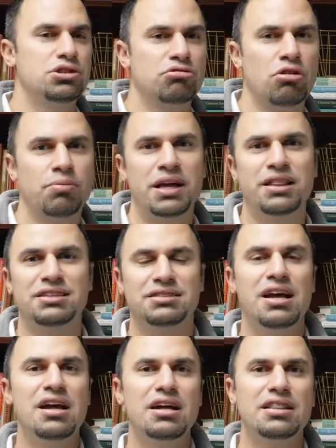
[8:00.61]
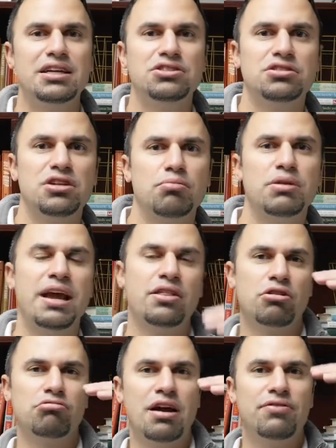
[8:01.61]
to grow by this, then someday
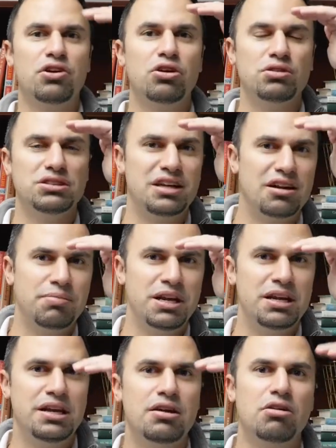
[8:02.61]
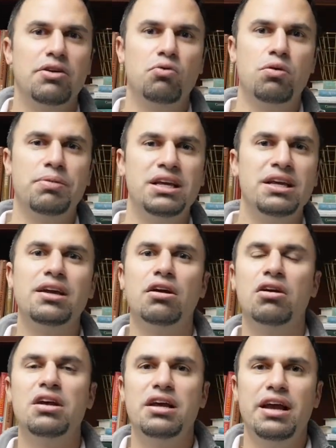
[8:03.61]
their revenue, instead of being here, it will be
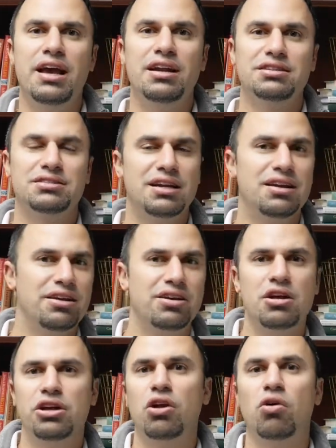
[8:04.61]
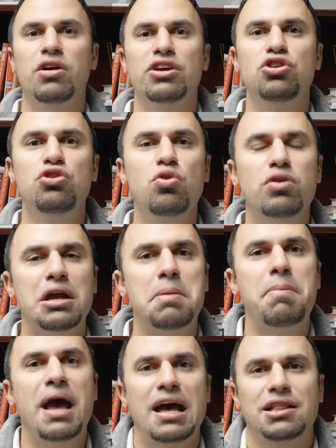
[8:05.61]
here. And instead of, you
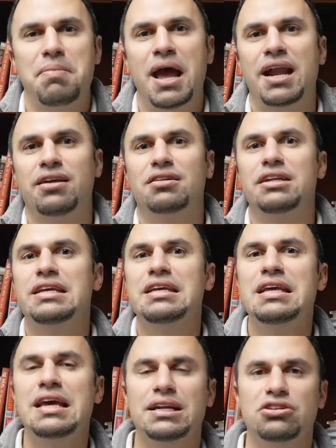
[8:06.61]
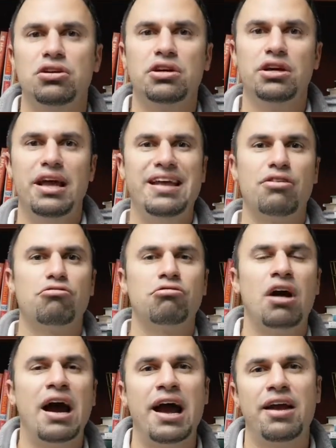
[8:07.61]
can mathematically get and
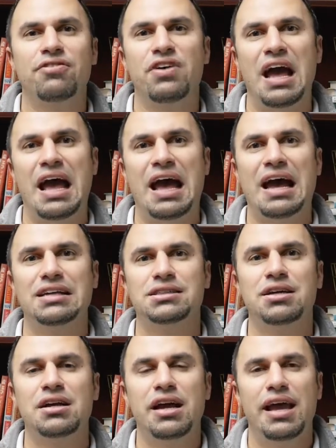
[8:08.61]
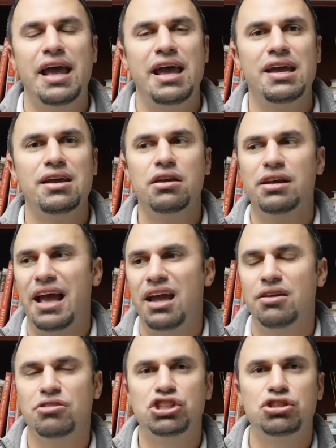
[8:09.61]
arrive at a
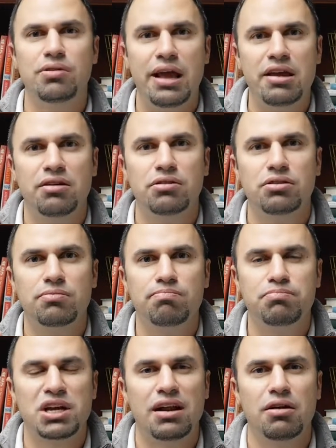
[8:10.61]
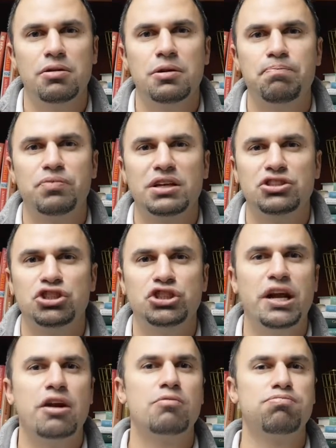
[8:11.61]
kind of
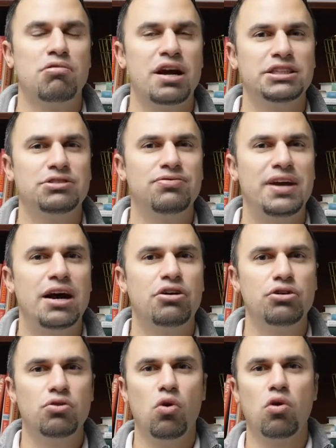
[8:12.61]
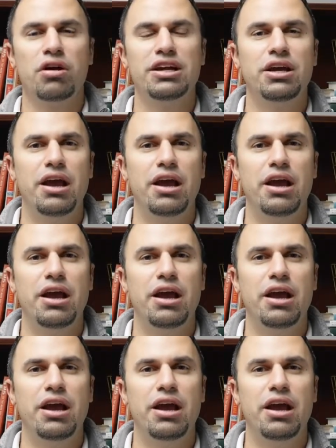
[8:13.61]
share price value, or